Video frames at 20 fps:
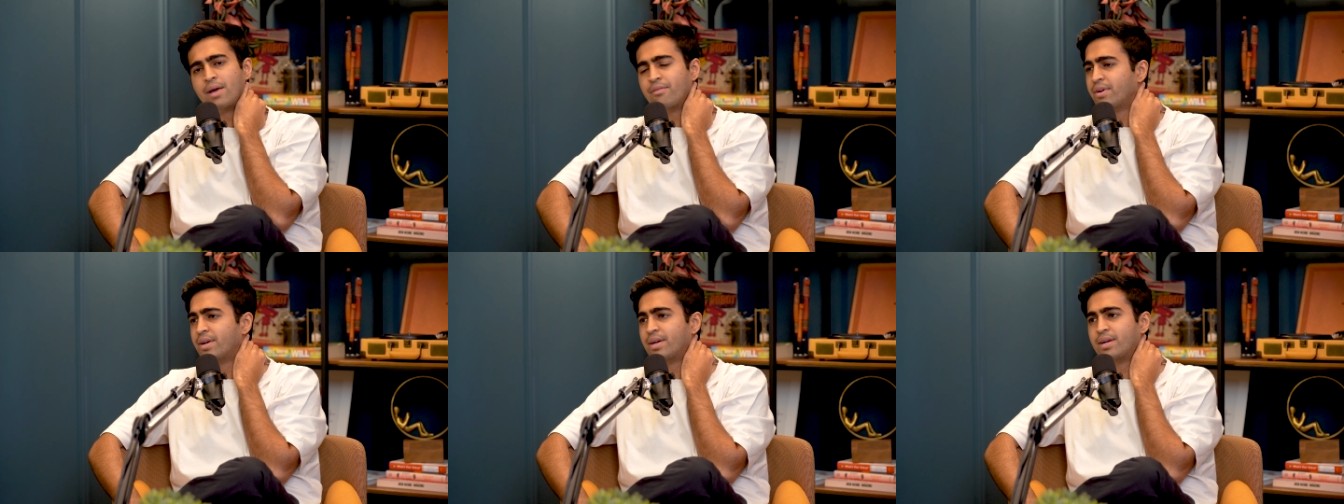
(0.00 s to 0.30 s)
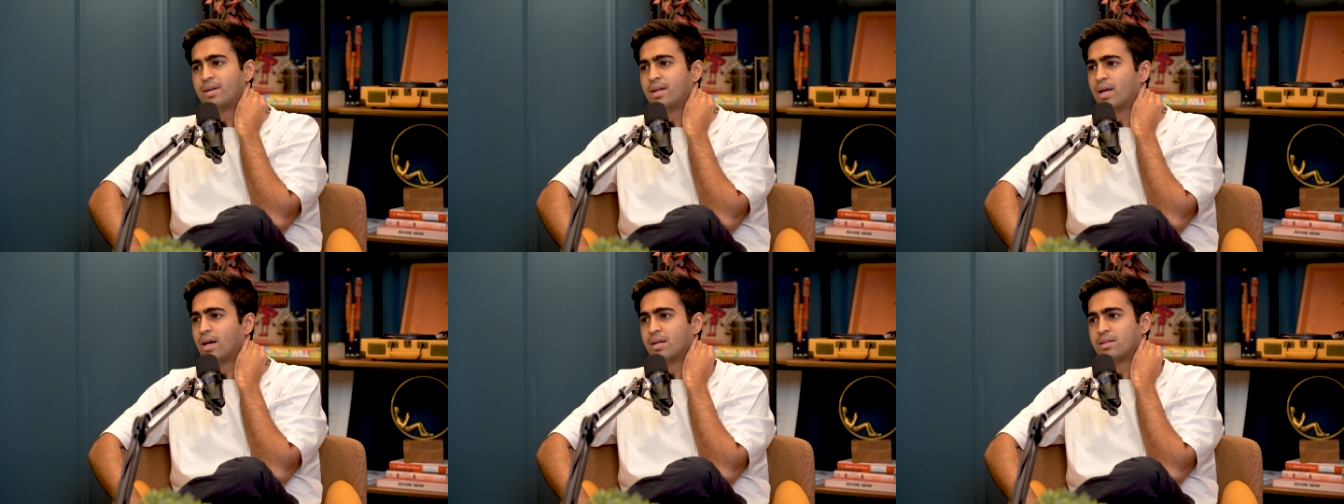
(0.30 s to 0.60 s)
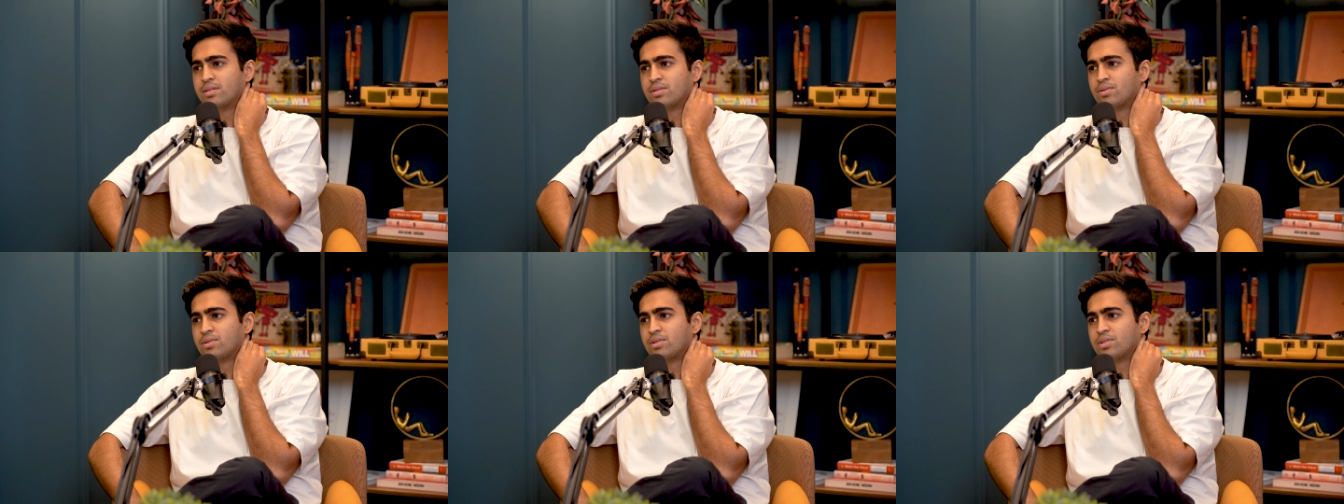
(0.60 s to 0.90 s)
Every yeah,
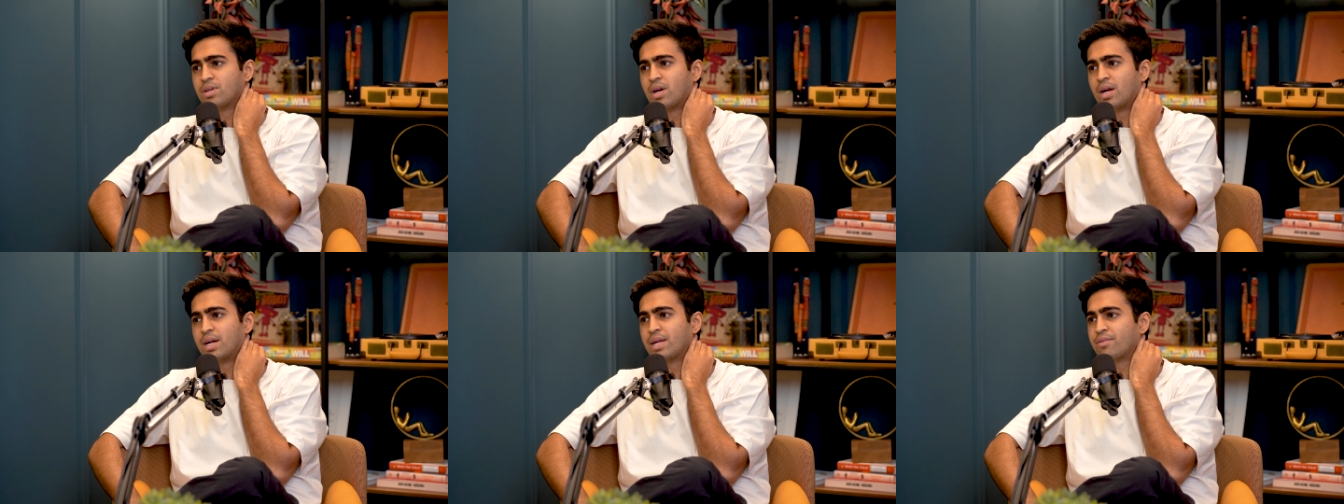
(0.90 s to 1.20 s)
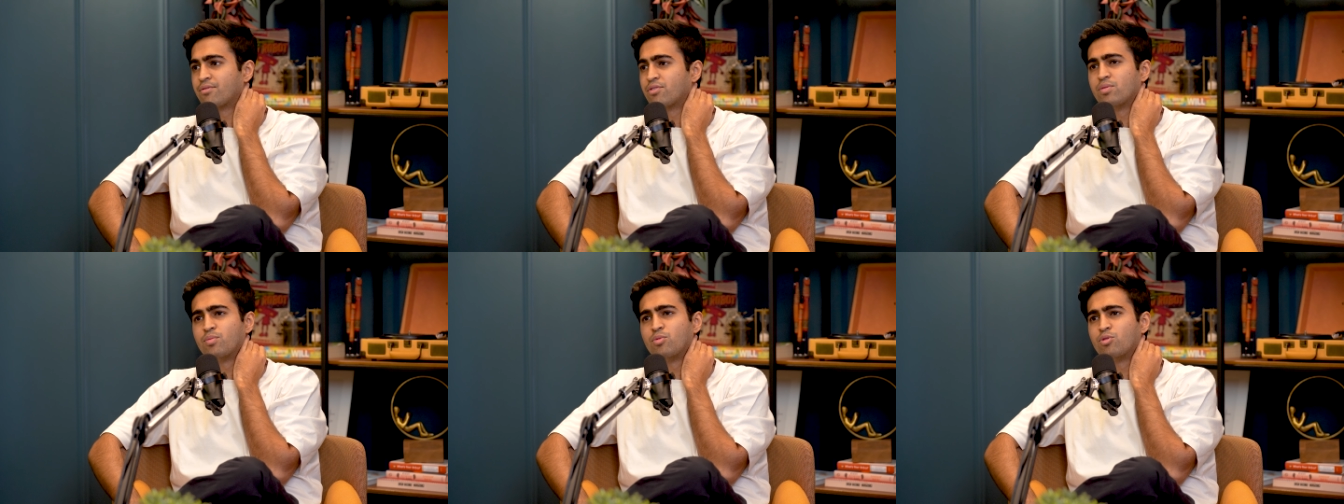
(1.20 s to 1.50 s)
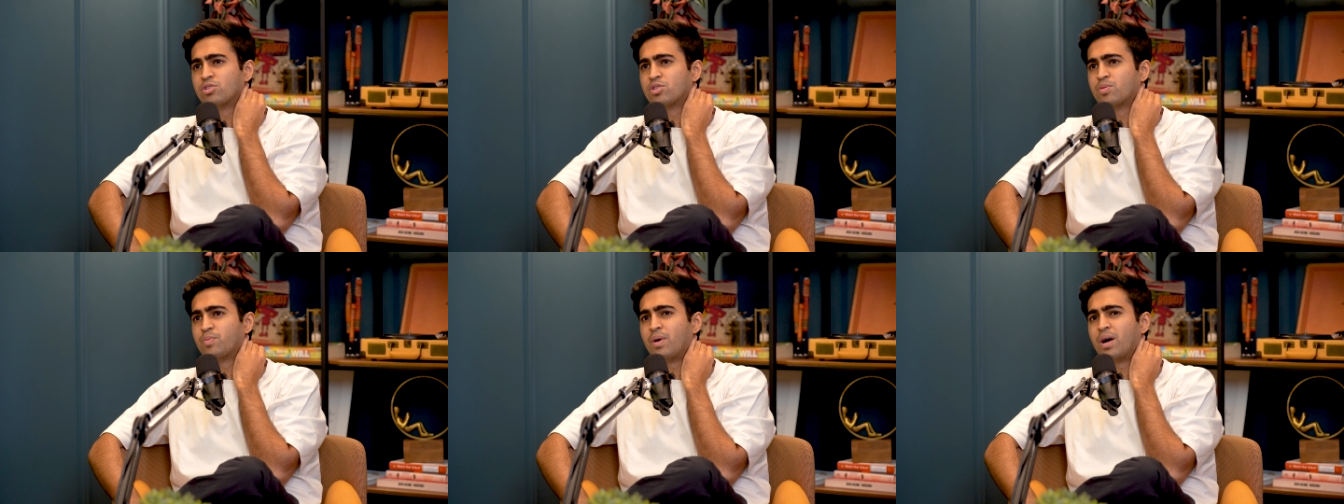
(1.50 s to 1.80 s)
it's the only shower I take for the
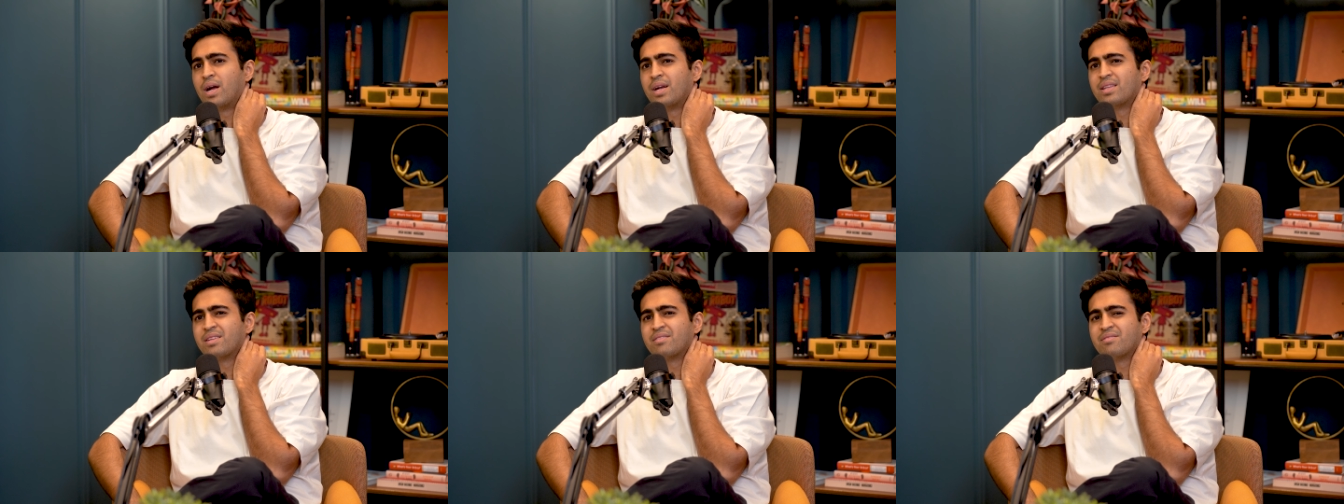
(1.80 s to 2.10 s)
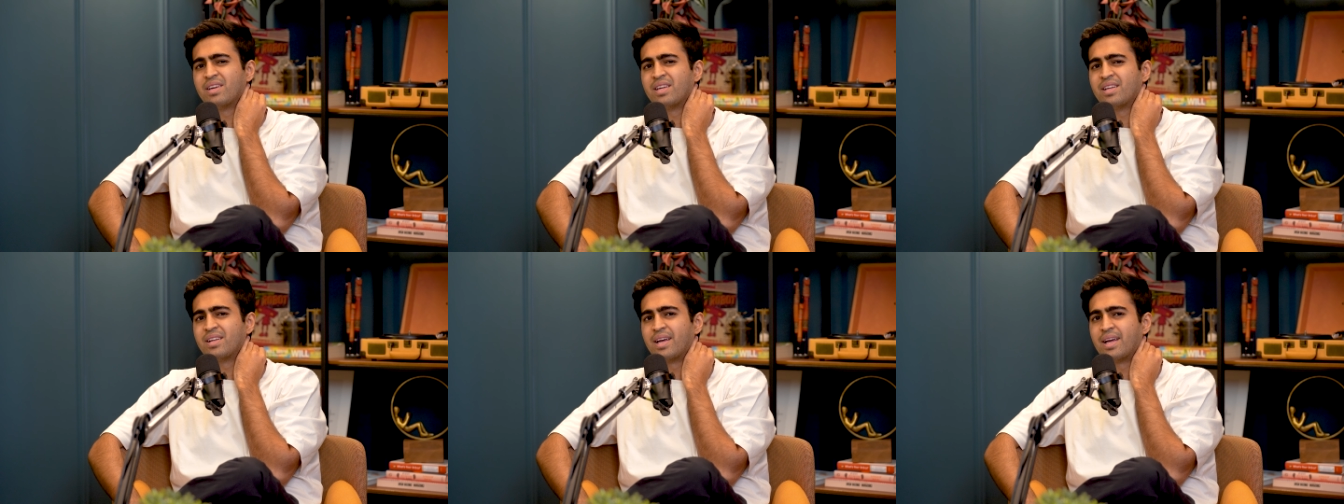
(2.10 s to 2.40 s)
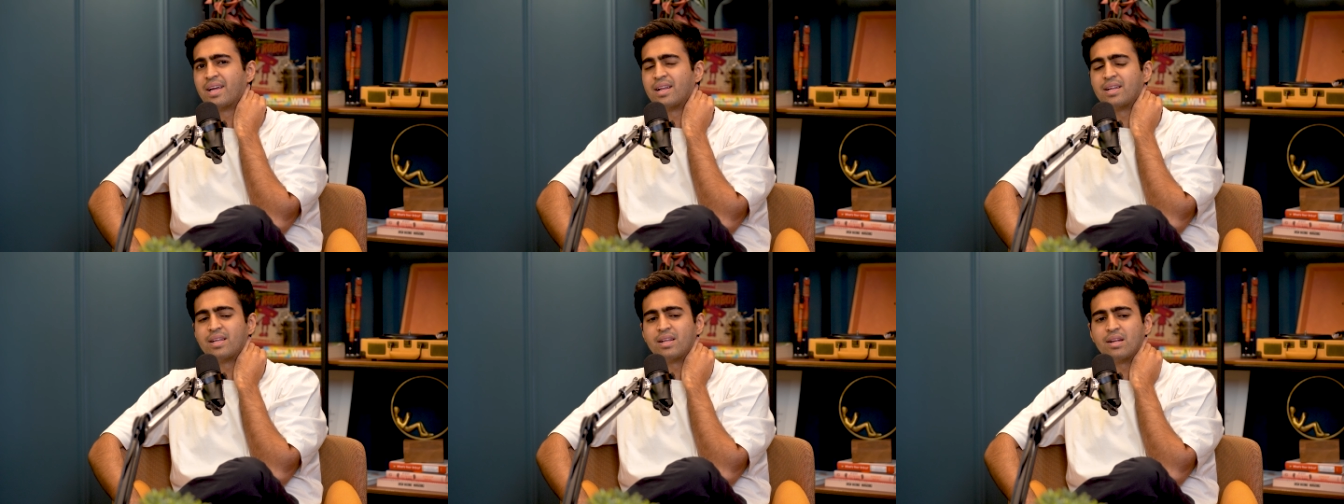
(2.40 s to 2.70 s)
most part. I think very
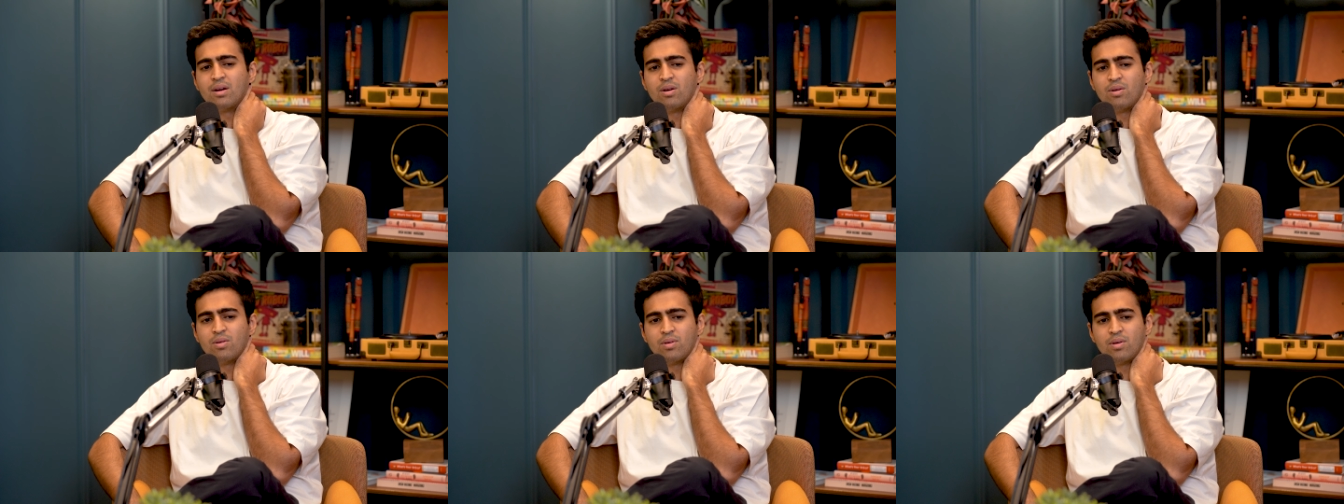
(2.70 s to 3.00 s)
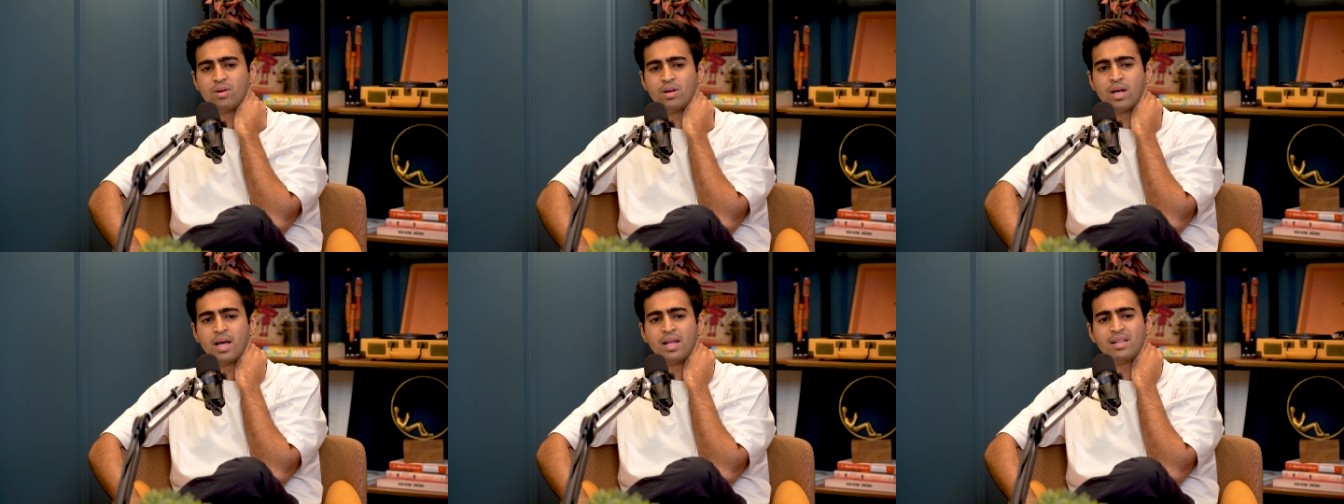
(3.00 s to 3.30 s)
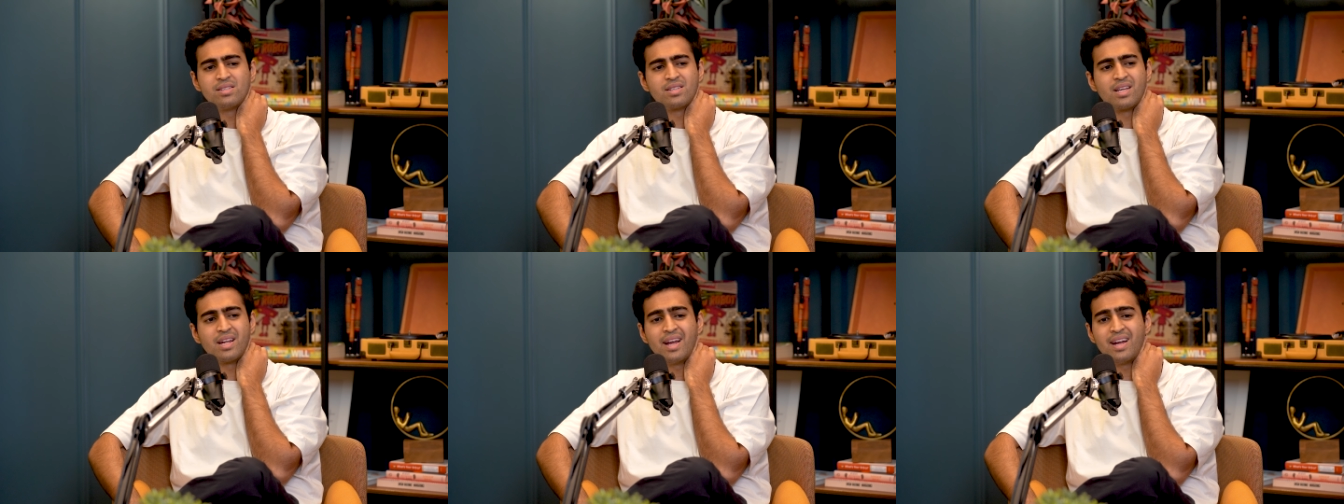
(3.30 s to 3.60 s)
rarely now,
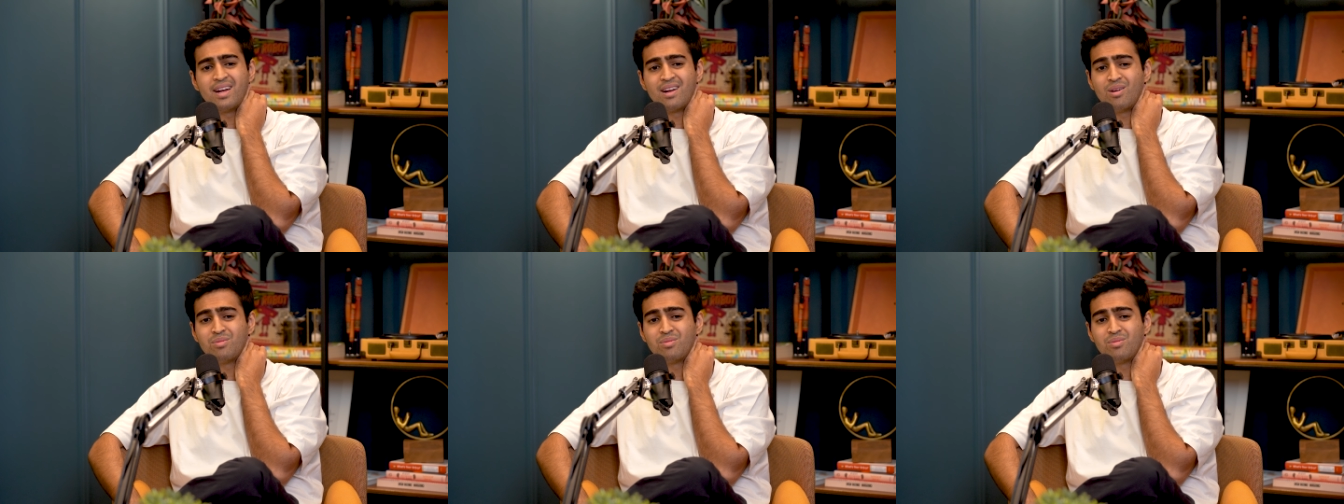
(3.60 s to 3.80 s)
and it's great.